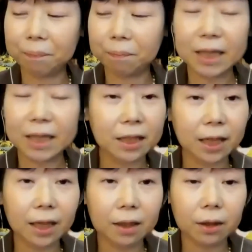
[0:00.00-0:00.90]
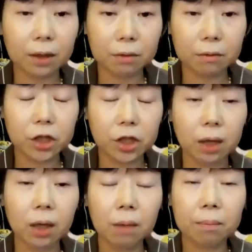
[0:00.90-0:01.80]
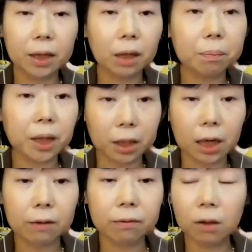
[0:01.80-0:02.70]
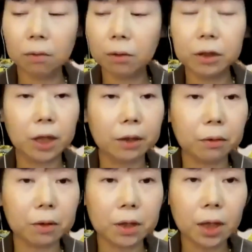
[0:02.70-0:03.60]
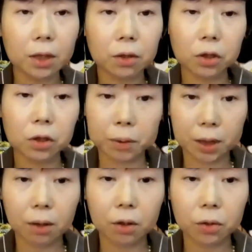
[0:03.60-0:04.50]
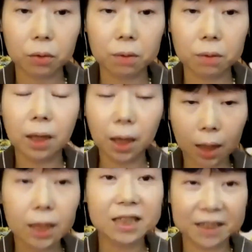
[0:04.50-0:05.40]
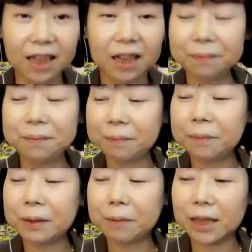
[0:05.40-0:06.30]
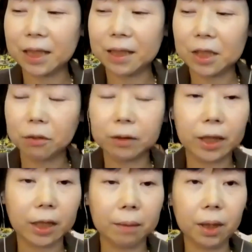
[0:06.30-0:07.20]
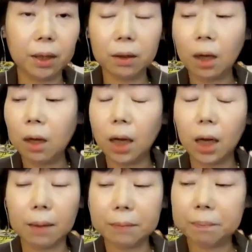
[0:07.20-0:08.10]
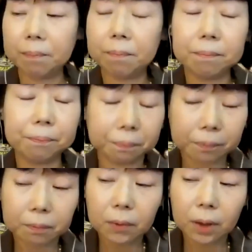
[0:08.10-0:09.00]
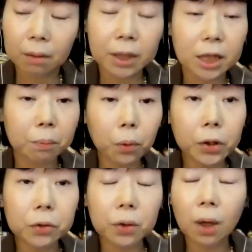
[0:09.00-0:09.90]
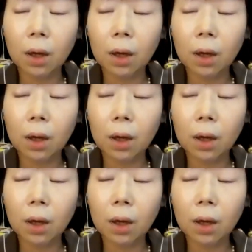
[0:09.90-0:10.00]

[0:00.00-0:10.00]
mass killing in Russia might not be enough for the United States to stop sanctions. But as the presentation clearly made a point,